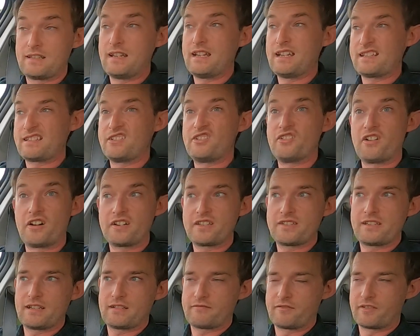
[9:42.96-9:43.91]
it's a
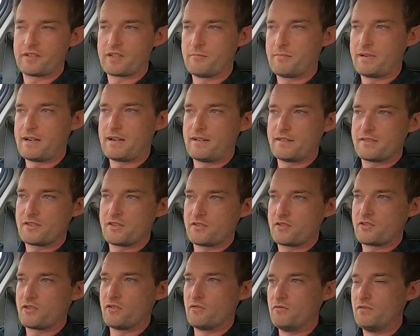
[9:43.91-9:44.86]
yardstick for comparison.
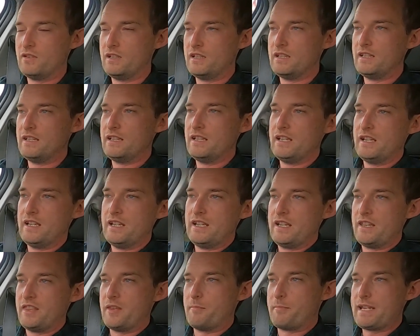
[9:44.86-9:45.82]
So
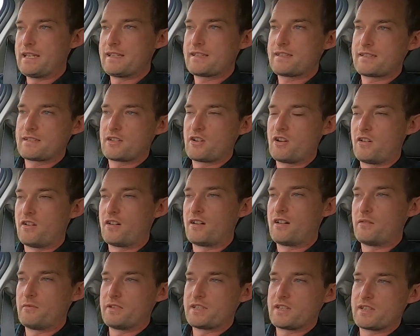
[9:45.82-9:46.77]
the base
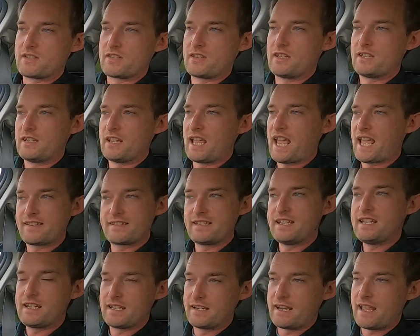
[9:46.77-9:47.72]
car, which is the
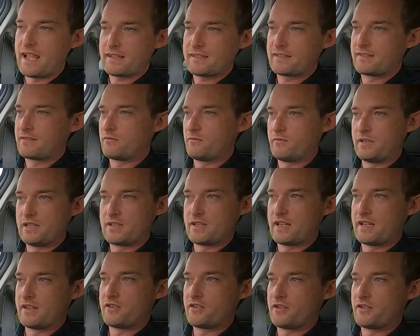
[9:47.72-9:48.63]
SE Connect, which has